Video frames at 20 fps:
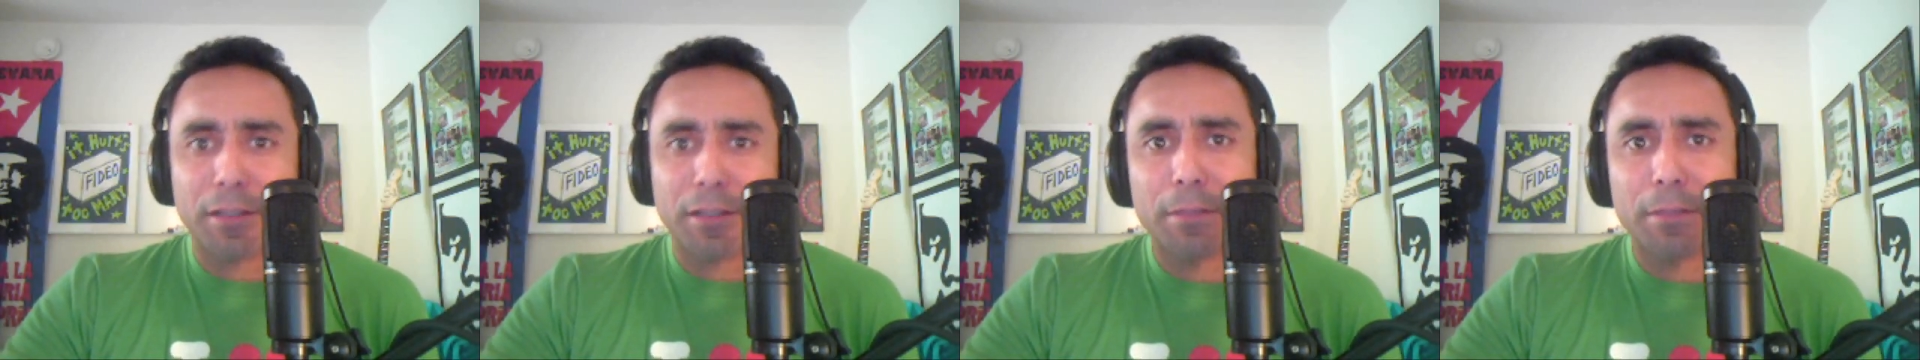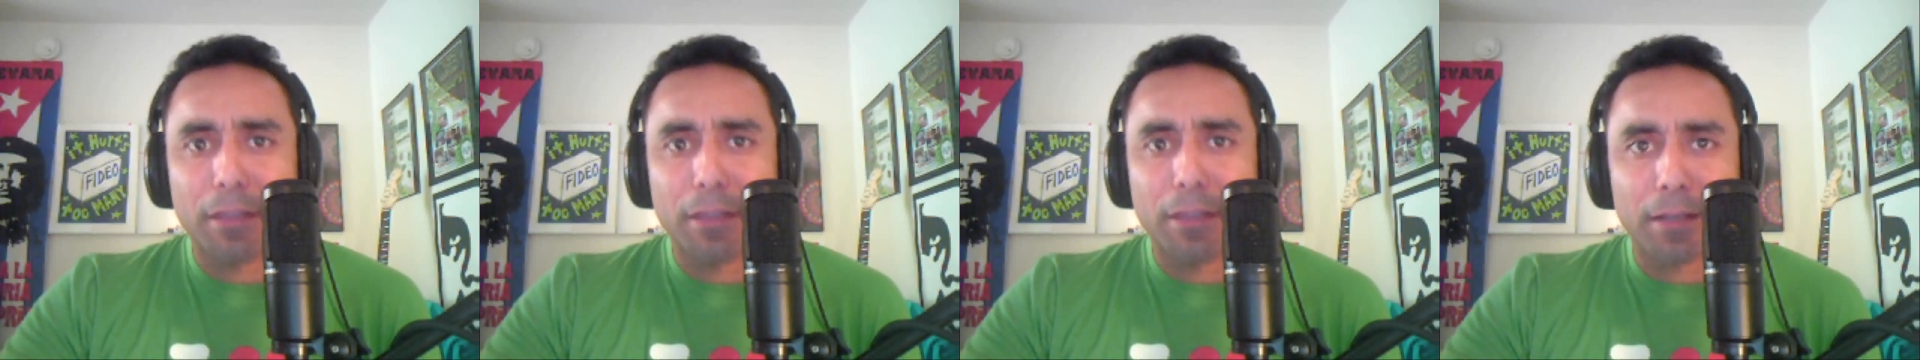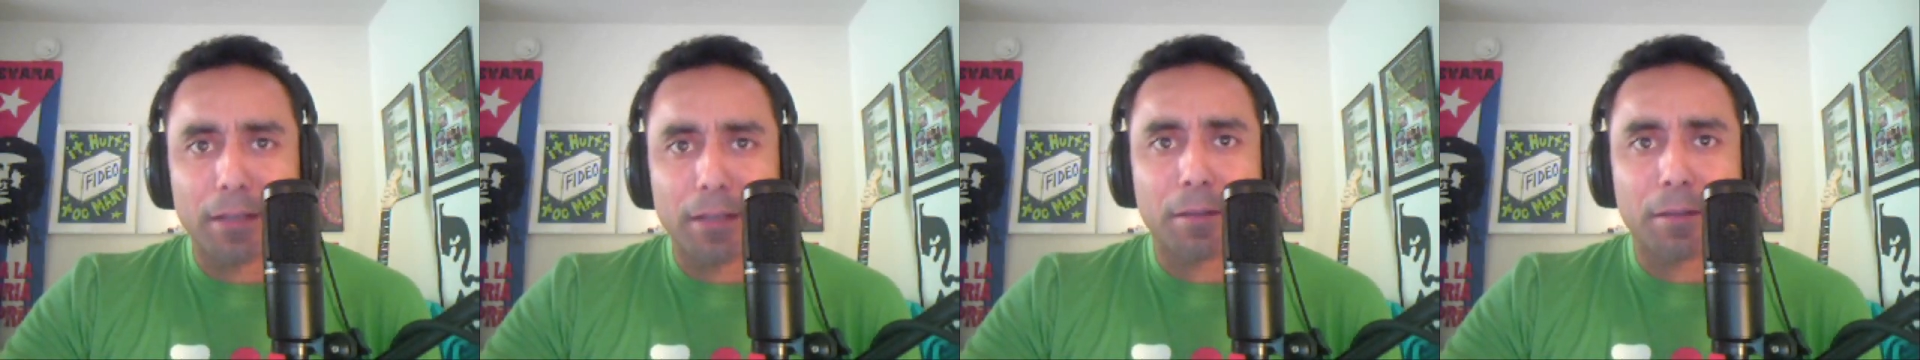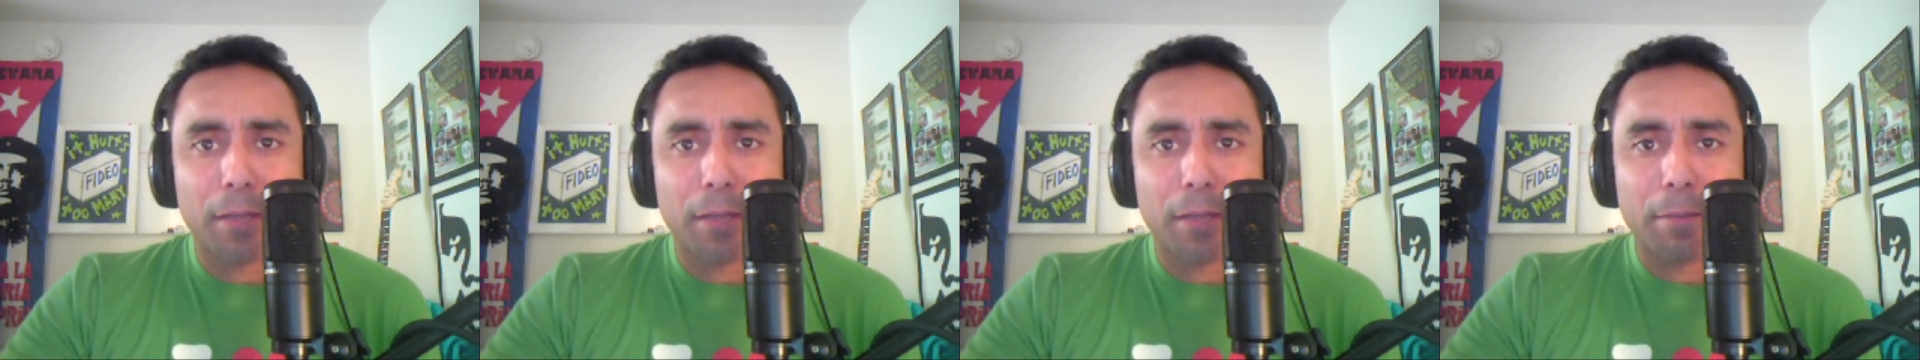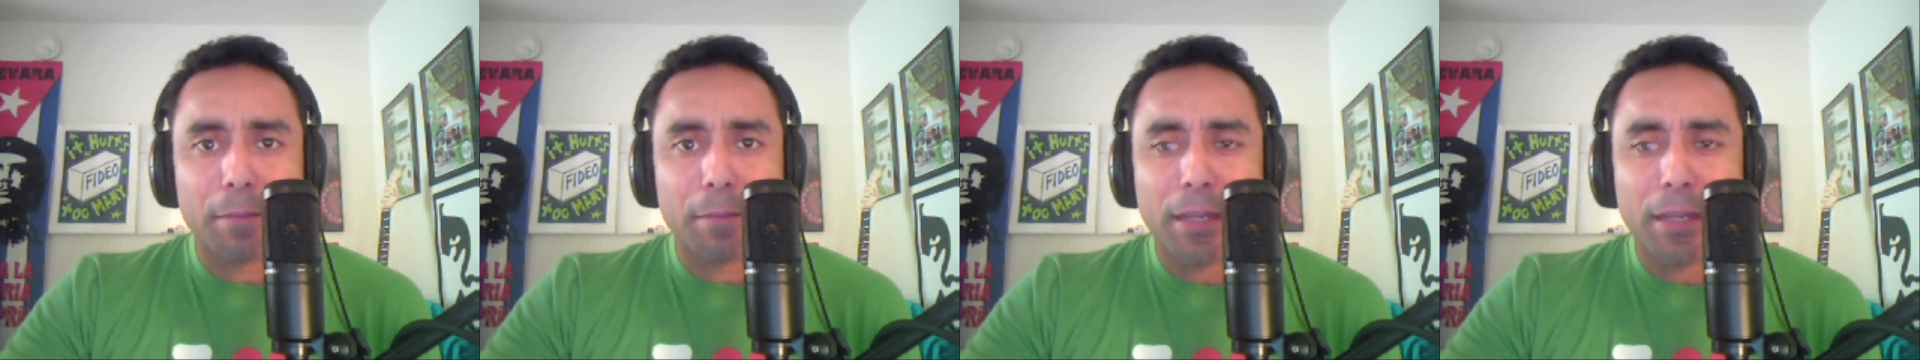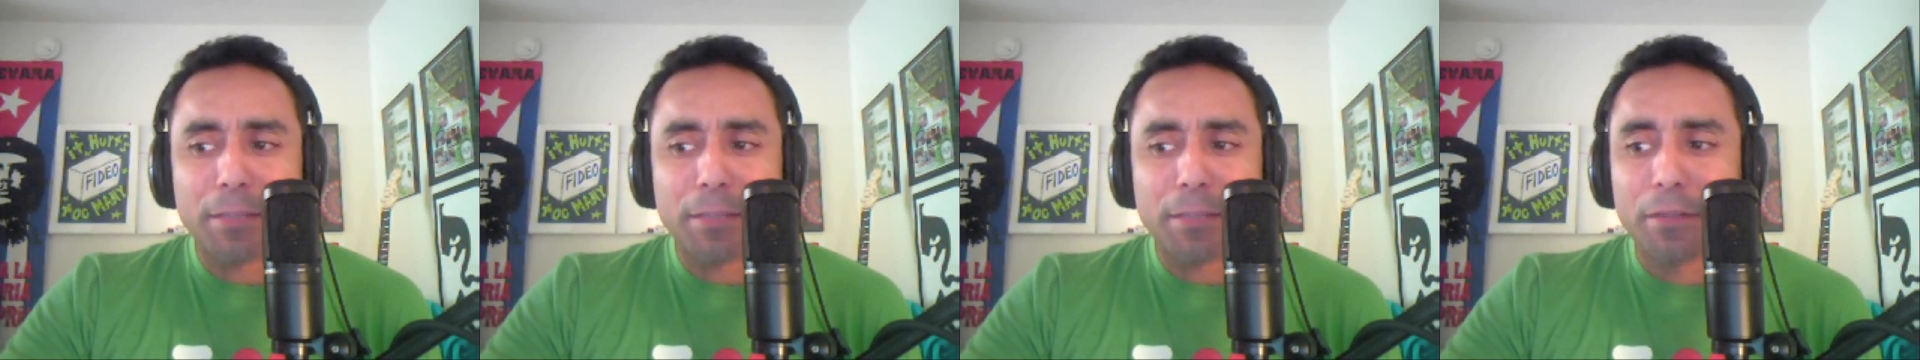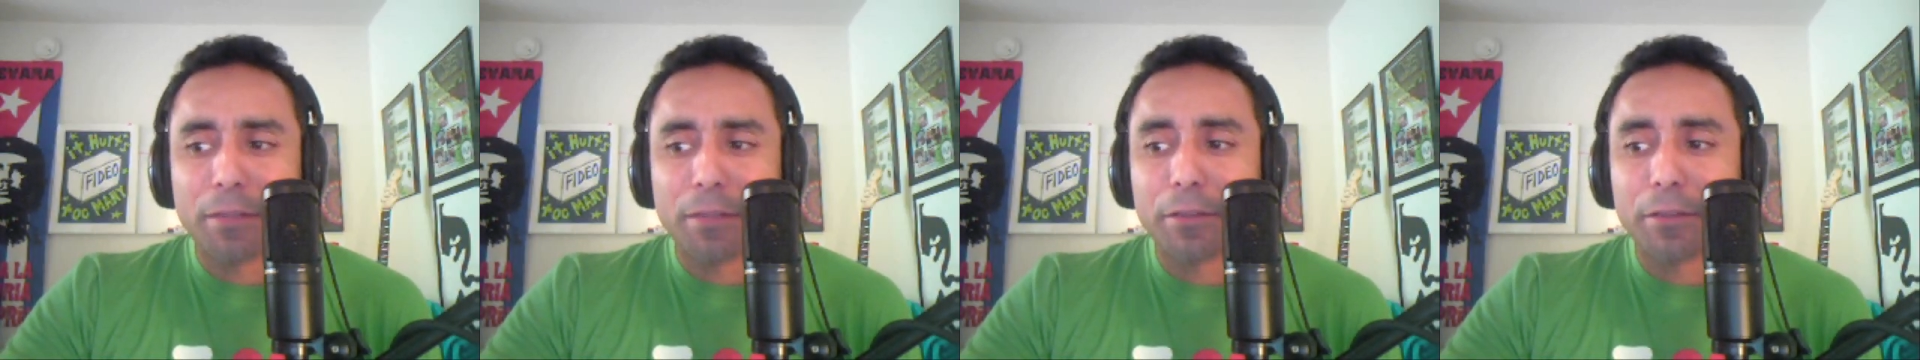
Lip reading: That should be like on the main page.